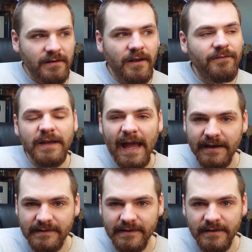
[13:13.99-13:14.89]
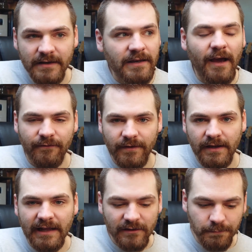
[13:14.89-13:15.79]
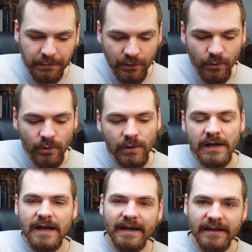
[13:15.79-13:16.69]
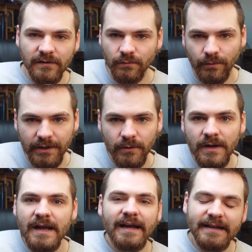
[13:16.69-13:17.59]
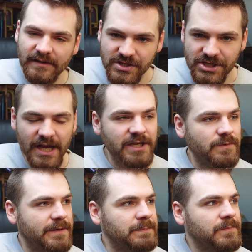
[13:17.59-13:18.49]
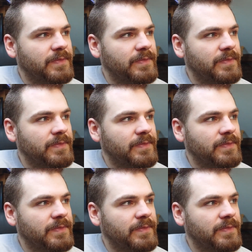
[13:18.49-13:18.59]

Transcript: Nothing edited, nothing. It is pure, and it is real, and it is genuine.